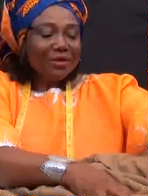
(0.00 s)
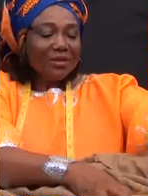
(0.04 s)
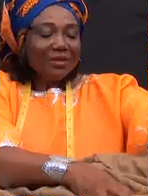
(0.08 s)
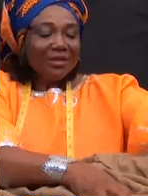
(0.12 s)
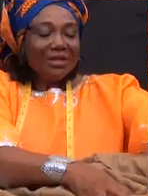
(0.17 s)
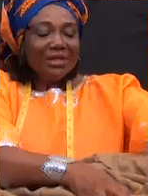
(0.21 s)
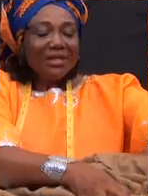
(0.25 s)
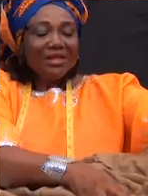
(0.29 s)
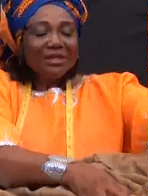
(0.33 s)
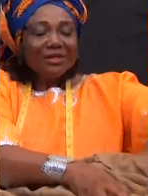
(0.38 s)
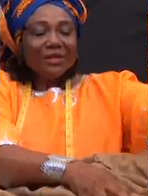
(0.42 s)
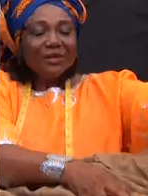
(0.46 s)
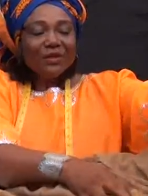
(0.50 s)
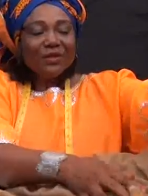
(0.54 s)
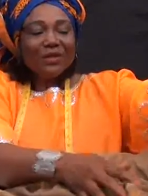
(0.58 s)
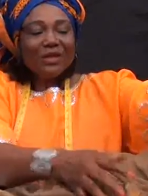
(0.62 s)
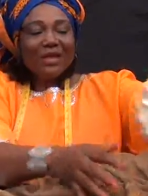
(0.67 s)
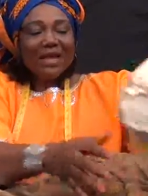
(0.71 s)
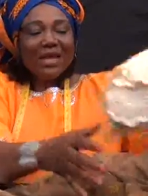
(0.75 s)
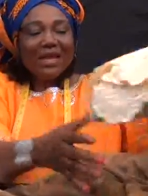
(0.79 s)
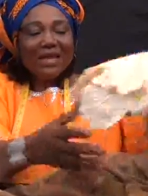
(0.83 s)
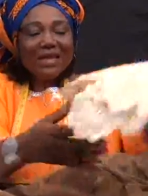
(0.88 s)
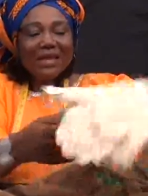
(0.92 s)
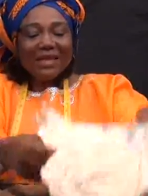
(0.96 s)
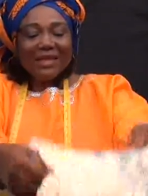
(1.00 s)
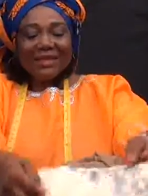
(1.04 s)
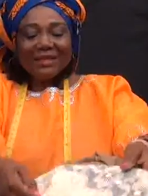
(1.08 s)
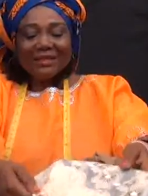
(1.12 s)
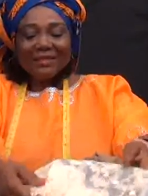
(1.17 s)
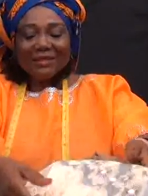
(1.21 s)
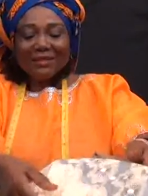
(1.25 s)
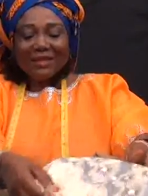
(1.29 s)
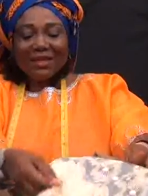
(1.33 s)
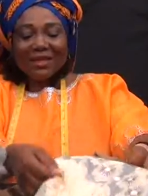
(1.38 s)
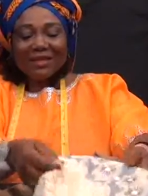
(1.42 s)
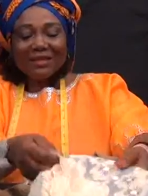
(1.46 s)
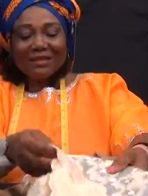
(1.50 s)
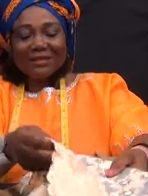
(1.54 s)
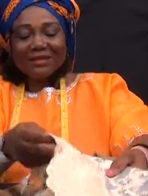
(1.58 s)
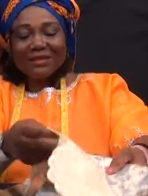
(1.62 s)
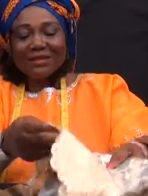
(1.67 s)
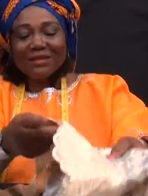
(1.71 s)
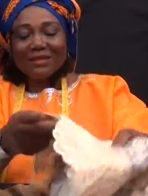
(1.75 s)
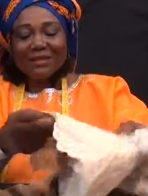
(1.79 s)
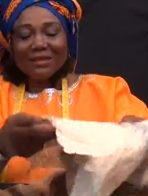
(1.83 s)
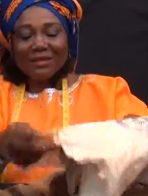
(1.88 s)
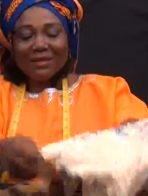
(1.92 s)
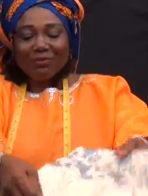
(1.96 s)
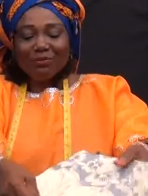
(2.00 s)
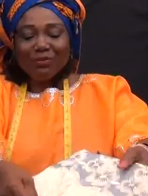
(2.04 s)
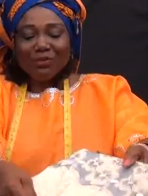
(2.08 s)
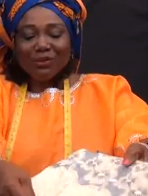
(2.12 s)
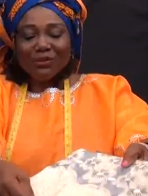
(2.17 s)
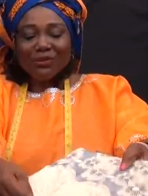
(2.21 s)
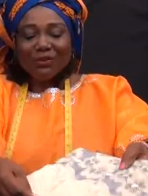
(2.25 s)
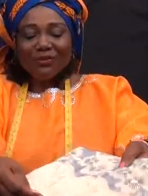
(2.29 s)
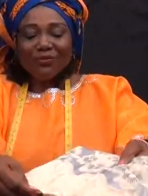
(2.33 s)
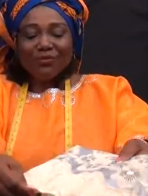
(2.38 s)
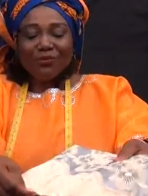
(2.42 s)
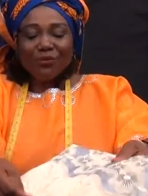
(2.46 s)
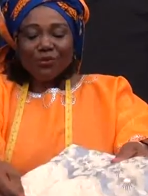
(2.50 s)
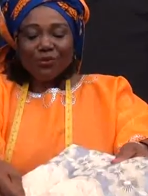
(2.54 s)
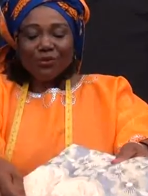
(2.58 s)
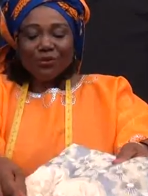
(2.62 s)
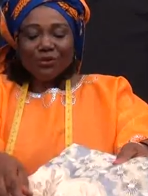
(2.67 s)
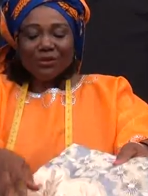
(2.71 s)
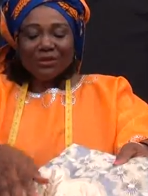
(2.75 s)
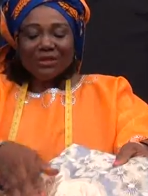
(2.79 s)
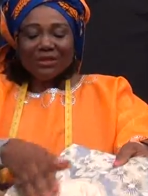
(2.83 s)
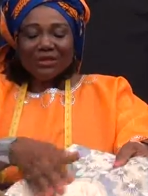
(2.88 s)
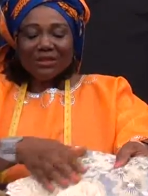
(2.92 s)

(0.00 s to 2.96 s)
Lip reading: This is another lace. You can see beautiful